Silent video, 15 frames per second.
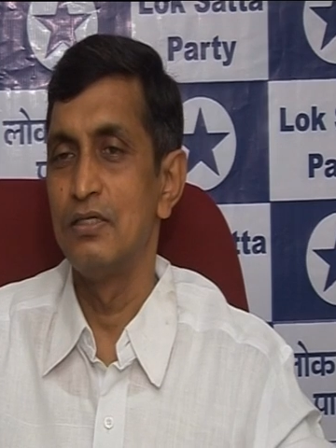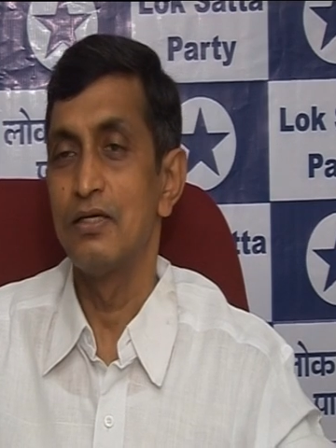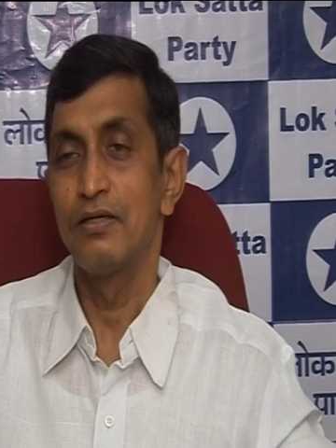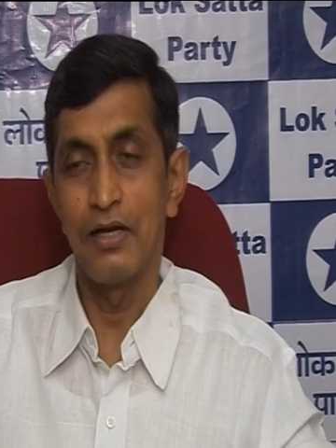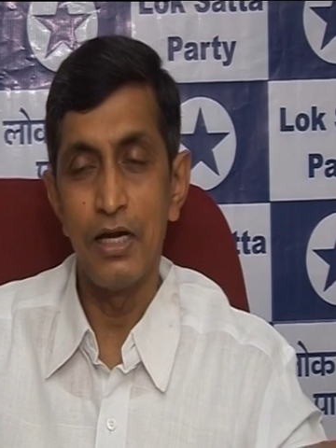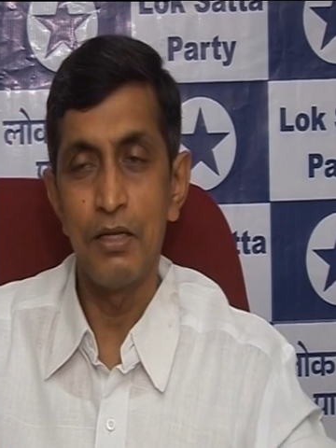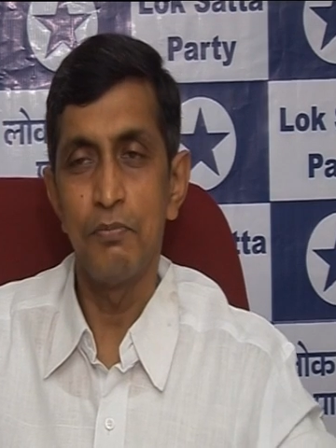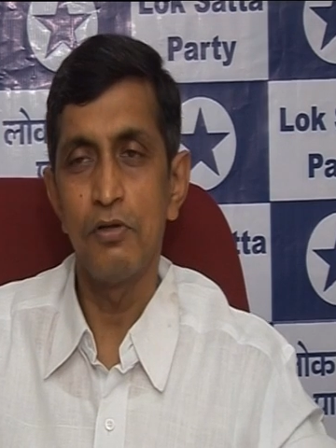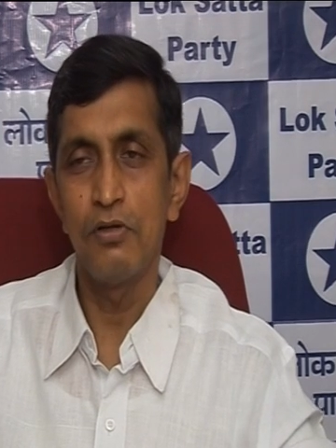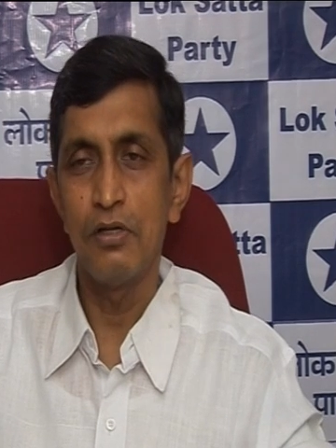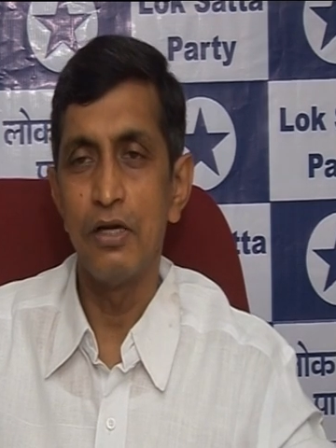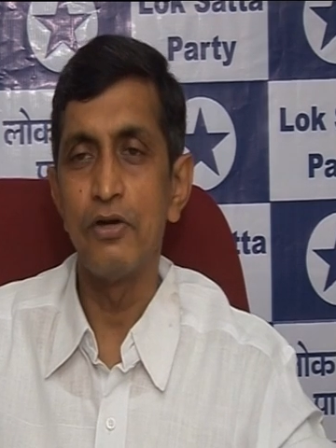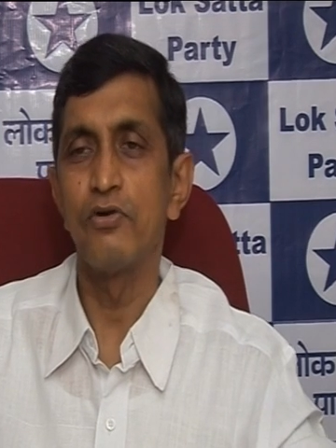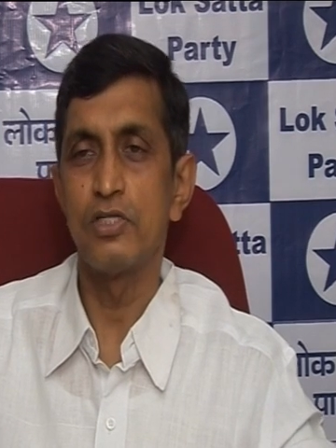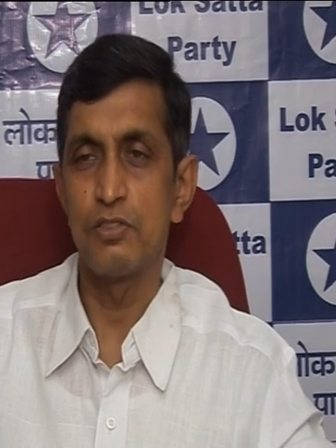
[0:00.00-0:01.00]
credible
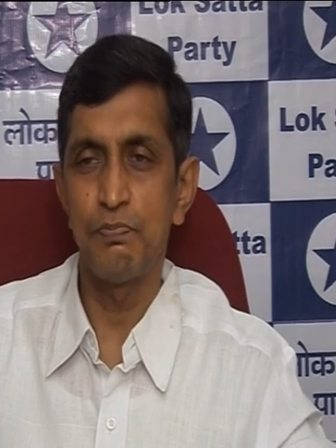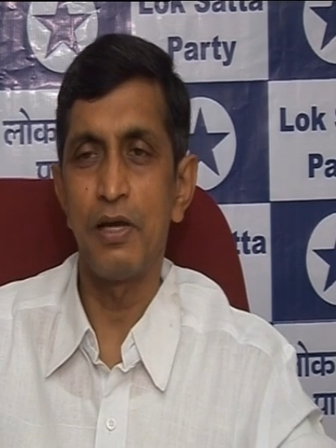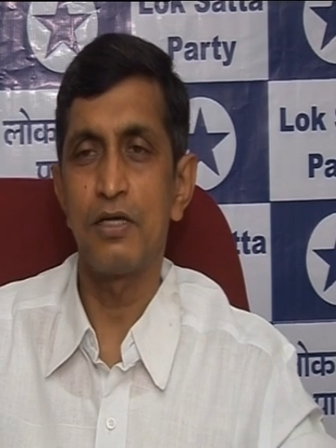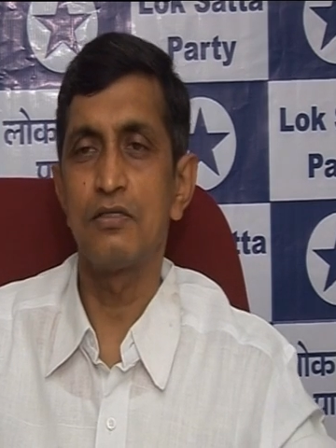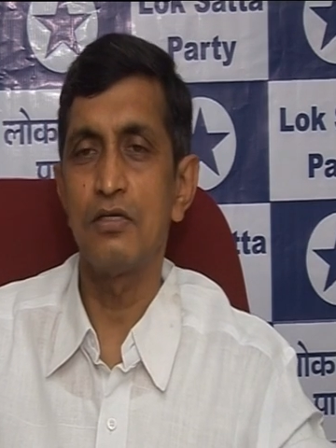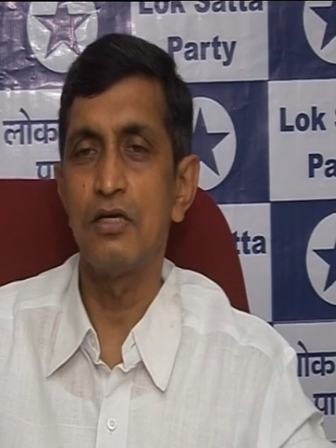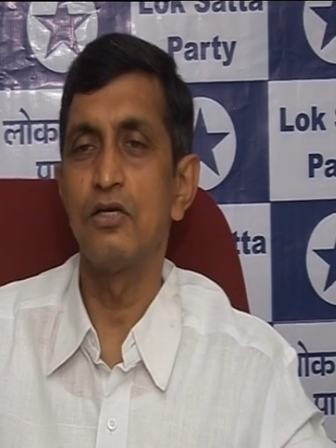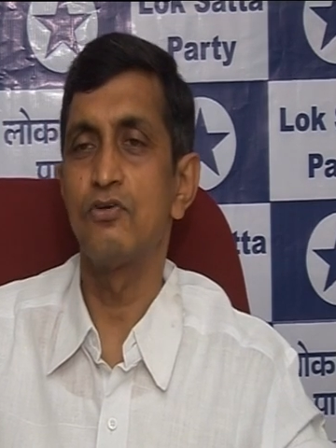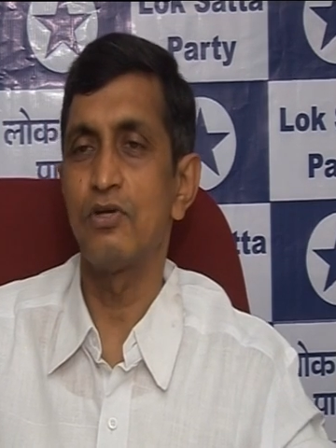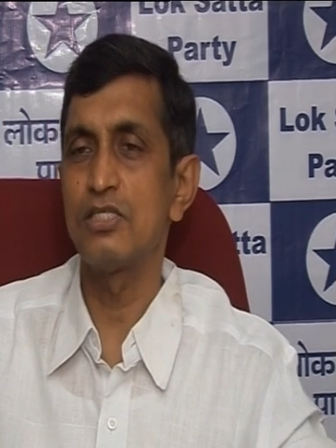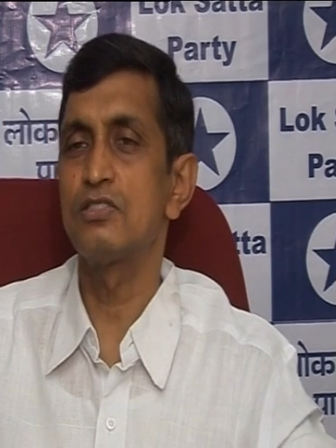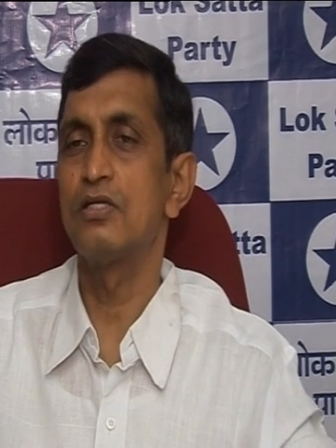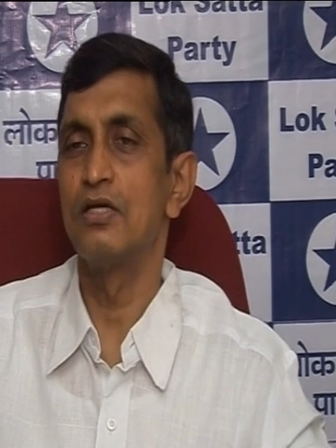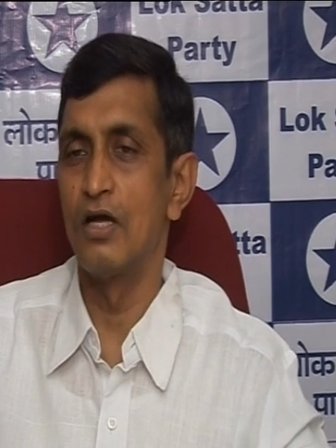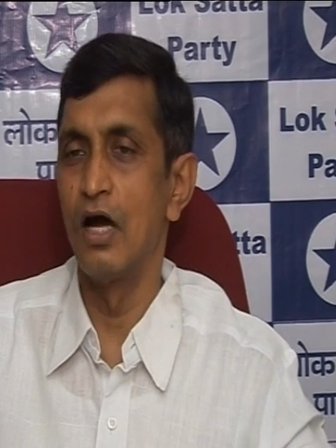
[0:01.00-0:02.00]
and respected and
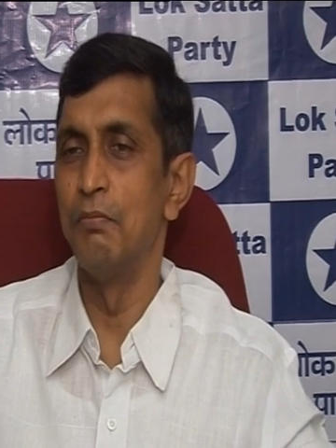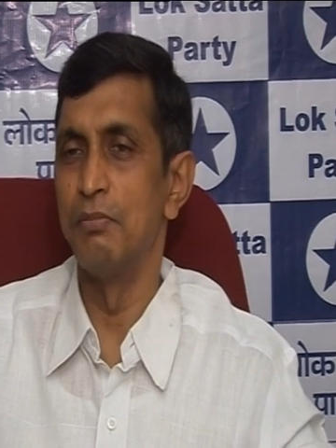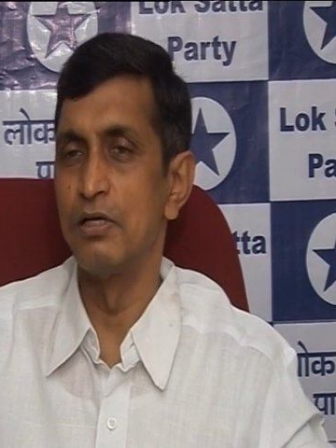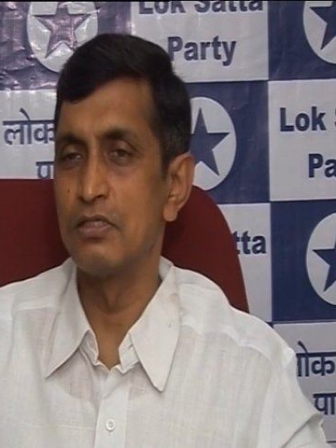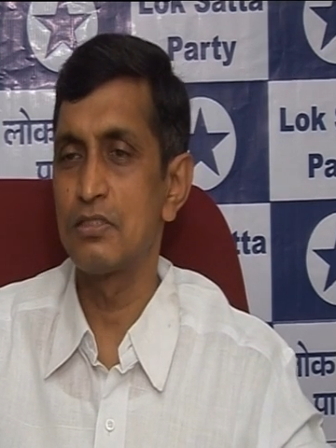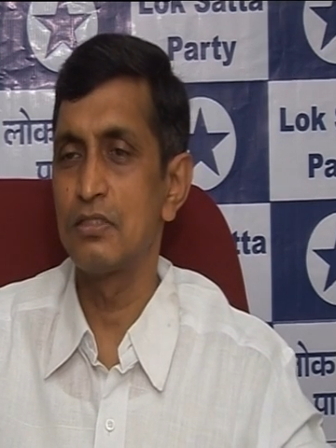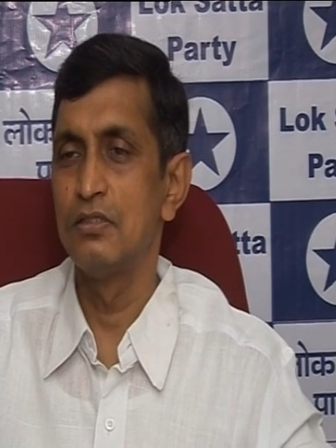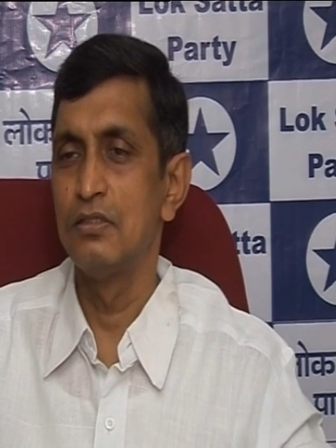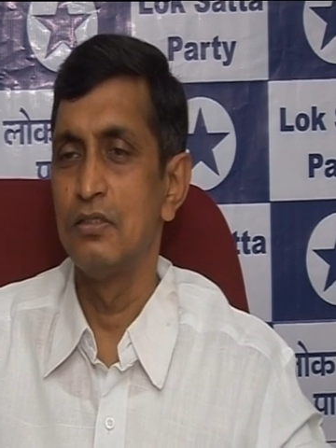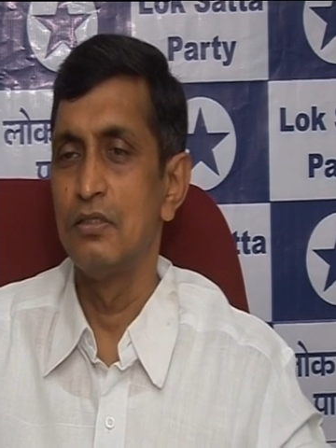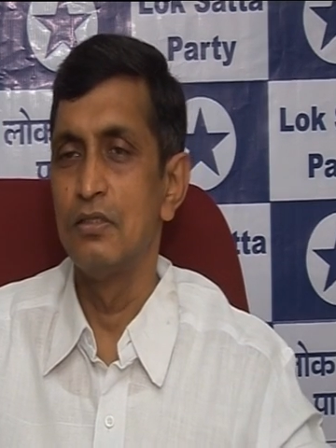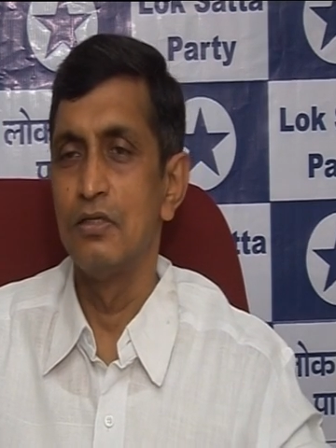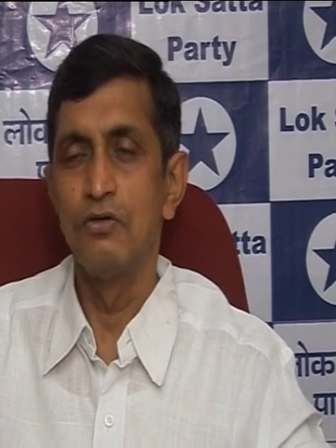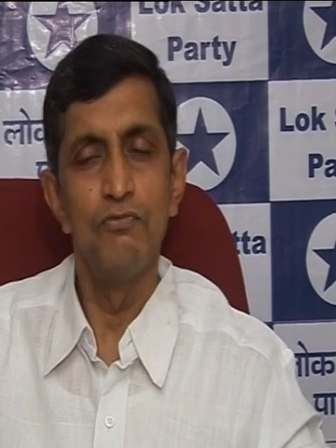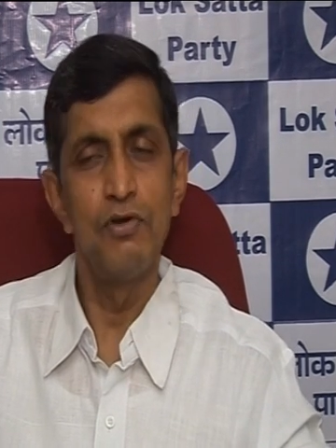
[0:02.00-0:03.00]
trusted governments,
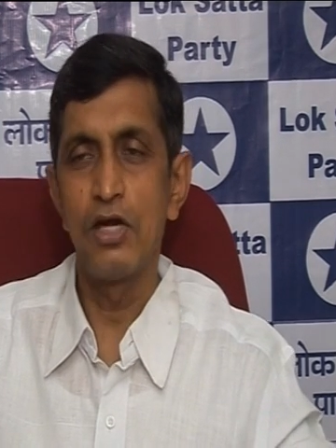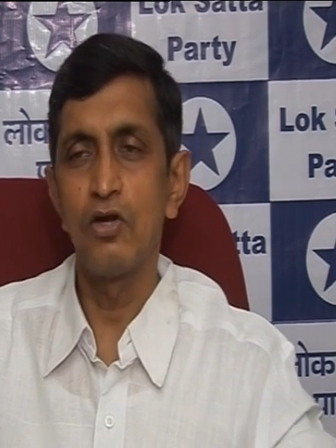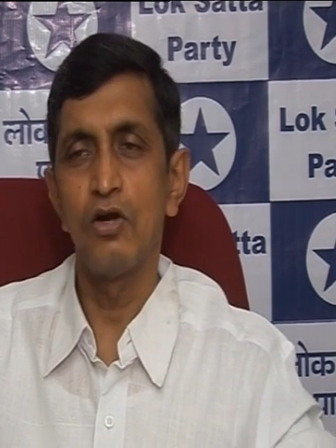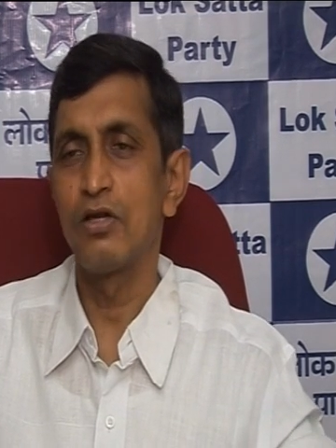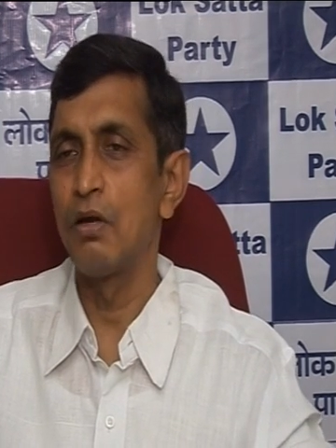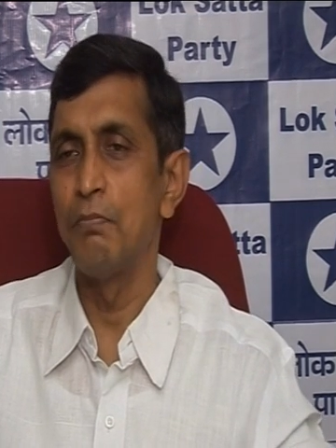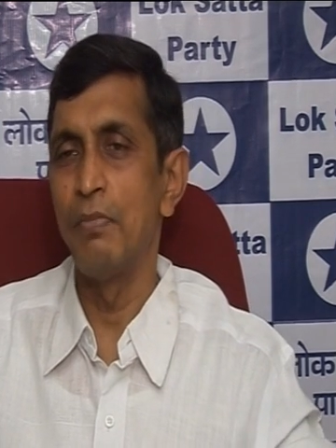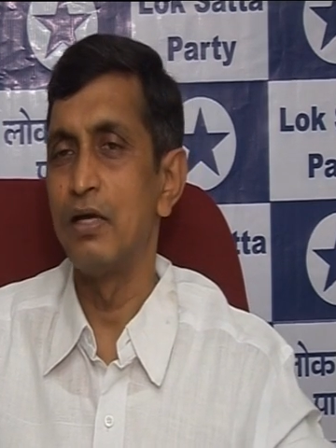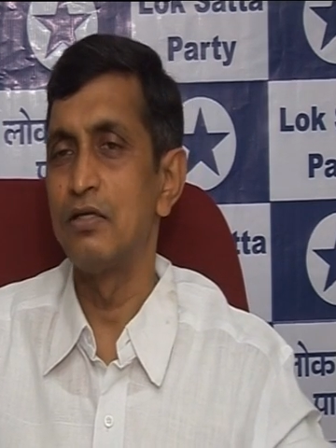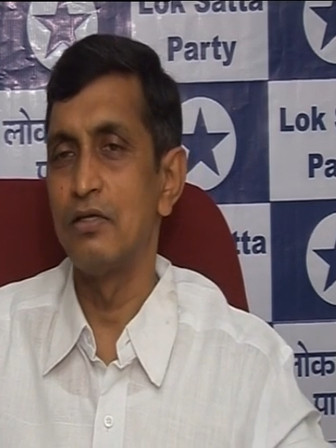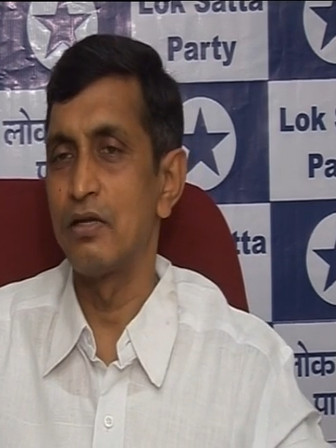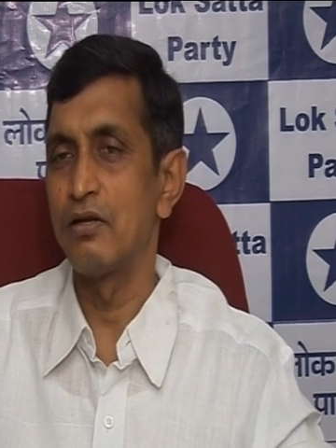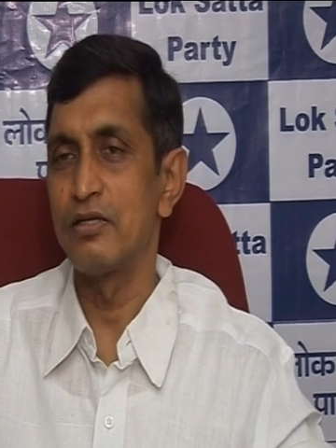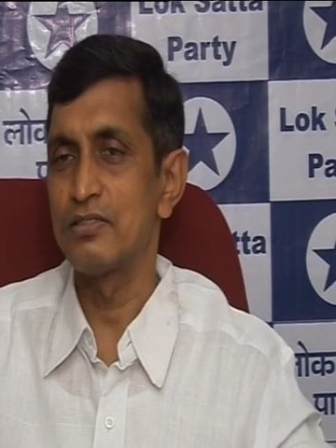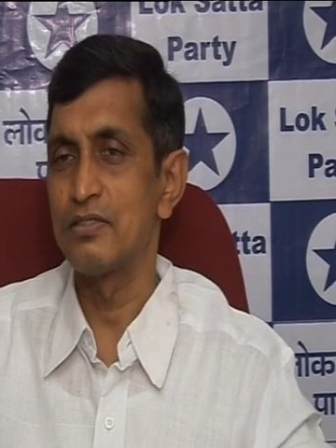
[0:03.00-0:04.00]
we cannot combat
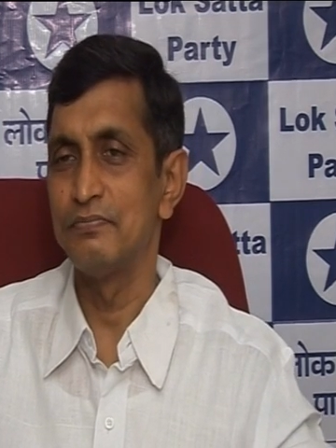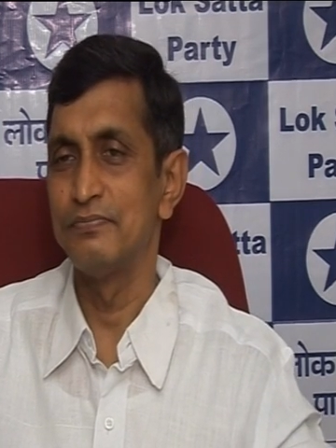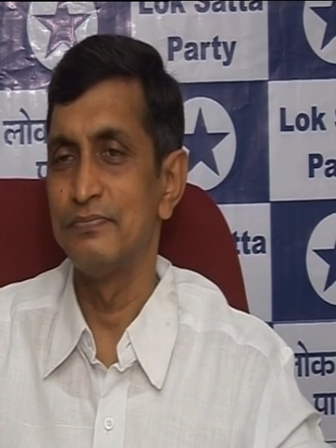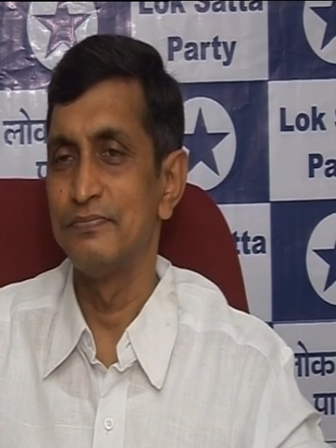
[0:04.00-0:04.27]
terrorism.